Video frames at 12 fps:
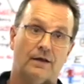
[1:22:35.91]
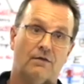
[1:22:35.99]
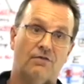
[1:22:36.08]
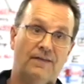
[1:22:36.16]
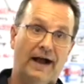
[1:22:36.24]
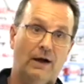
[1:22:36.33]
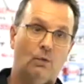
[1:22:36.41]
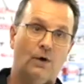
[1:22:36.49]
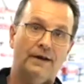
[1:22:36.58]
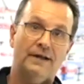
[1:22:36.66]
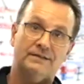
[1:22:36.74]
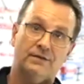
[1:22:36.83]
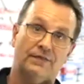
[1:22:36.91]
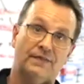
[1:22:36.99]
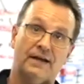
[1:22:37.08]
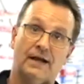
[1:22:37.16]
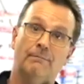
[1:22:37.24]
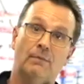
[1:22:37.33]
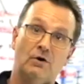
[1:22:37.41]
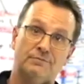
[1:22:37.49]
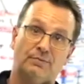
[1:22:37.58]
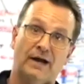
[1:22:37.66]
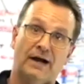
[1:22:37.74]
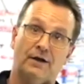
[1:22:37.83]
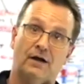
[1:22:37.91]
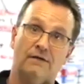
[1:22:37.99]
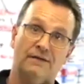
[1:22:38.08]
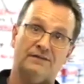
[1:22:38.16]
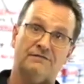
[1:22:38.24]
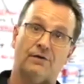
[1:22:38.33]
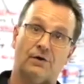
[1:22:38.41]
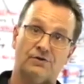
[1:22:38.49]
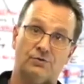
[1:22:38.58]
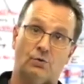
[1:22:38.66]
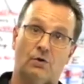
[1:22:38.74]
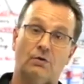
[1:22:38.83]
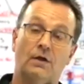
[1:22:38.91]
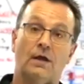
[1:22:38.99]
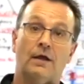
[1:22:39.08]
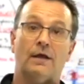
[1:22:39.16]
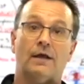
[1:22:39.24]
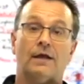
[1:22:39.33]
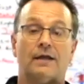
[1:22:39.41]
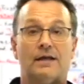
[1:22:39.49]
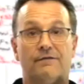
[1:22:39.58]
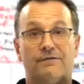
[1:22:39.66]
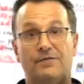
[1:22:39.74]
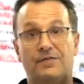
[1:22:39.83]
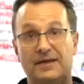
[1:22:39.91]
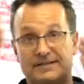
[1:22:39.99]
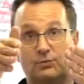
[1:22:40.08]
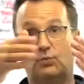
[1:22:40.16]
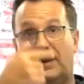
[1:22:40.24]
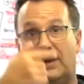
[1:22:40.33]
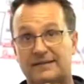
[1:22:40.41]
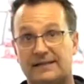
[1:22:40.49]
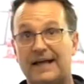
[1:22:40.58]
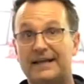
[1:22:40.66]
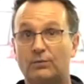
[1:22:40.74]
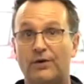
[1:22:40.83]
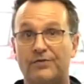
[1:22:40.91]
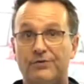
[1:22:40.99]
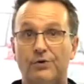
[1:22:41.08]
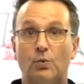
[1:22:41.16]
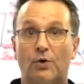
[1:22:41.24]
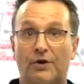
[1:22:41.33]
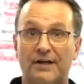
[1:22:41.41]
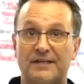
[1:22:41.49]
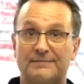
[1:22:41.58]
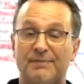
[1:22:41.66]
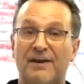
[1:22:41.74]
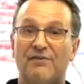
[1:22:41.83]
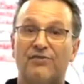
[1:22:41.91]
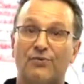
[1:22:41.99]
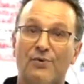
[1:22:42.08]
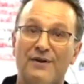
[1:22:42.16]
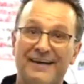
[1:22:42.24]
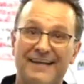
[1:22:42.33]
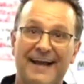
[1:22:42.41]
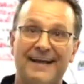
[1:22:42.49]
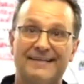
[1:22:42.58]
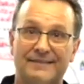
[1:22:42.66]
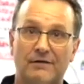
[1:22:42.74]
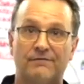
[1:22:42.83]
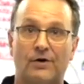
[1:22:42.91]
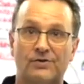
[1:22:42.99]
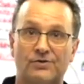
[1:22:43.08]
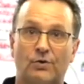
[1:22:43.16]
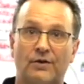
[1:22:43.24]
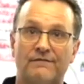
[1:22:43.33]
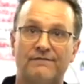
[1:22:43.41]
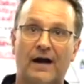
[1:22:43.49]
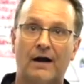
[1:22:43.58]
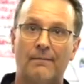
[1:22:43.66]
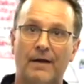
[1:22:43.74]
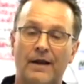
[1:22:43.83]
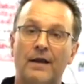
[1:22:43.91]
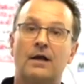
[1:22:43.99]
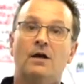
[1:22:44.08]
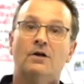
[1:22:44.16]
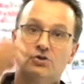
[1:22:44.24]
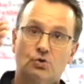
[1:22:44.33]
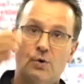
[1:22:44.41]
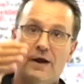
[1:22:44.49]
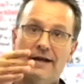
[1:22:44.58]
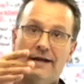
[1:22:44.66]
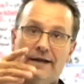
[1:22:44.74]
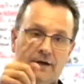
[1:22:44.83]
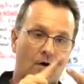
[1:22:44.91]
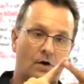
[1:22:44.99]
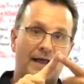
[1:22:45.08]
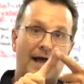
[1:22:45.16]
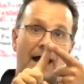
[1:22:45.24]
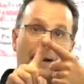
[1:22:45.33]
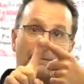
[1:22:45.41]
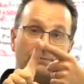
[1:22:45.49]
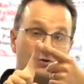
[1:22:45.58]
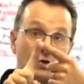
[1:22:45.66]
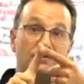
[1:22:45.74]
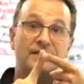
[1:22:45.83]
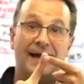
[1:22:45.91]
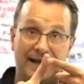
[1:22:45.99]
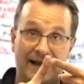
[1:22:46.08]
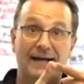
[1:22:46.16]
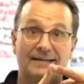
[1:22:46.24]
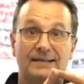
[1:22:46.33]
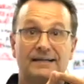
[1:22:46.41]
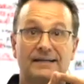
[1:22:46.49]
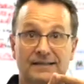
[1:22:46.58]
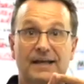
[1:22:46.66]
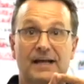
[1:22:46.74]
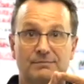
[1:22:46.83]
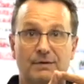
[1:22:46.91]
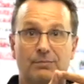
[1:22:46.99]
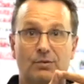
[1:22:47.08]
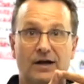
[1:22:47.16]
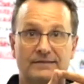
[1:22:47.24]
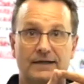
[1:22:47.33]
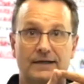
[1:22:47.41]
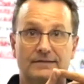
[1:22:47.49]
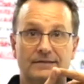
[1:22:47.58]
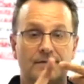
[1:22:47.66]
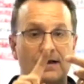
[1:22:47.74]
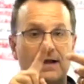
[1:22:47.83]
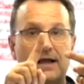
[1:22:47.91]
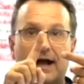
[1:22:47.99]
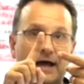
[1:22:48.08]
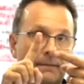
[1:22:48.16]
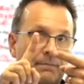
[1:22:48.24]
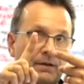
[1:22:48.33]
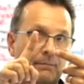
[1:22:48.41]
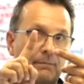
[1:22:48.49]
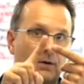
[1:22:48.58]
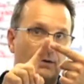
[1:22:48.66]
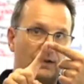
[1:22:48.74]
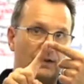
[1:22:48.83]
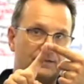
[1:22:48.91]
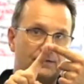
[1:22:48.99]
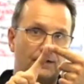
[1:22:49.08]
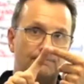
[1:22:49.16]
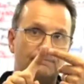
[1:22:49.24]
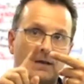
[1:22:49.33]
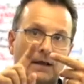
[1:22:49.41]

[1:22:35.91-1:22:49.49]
That one is the thing I'm most proud of. It's virtual. If this resonated with you, we're going to spend three days in a virtual environment training on how to use that high stakes engagement process, how to be a better listener,